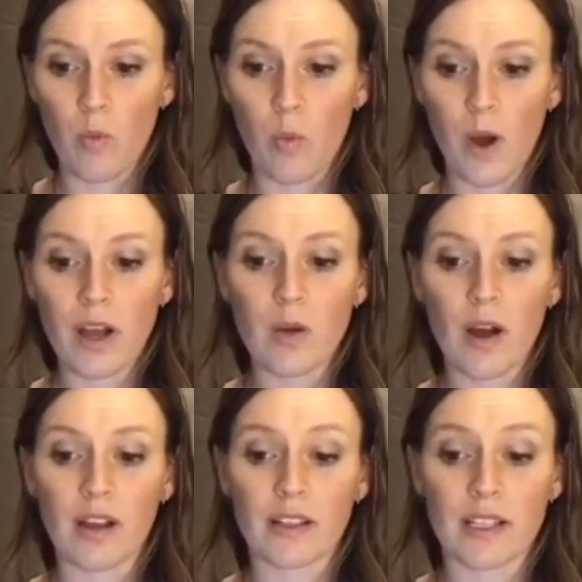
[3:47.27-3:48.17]
What
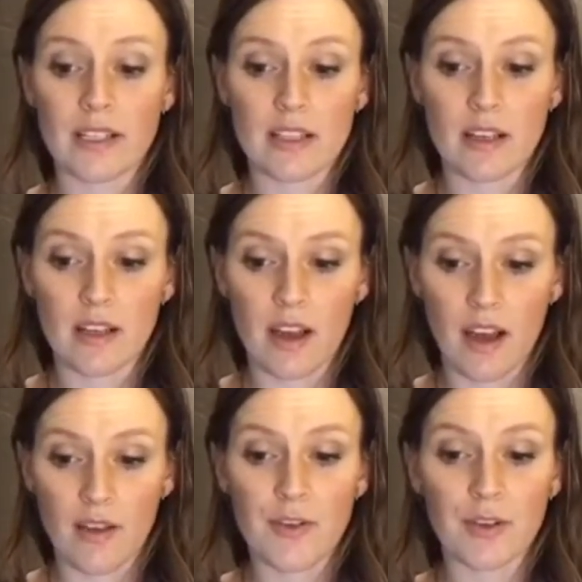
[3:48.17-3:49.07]
qualities
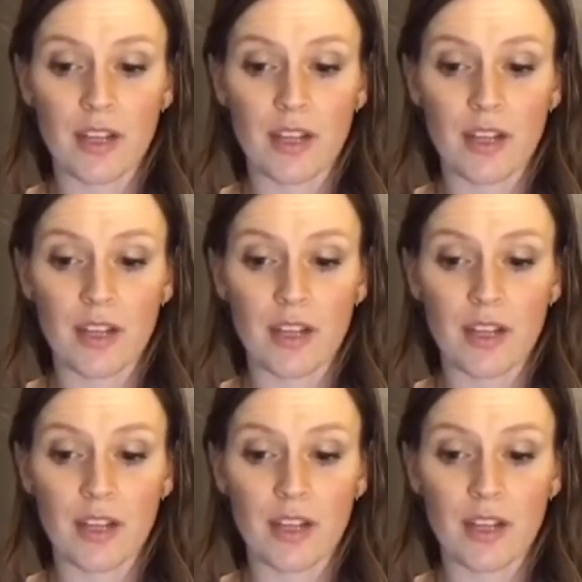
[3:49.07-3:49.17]
of your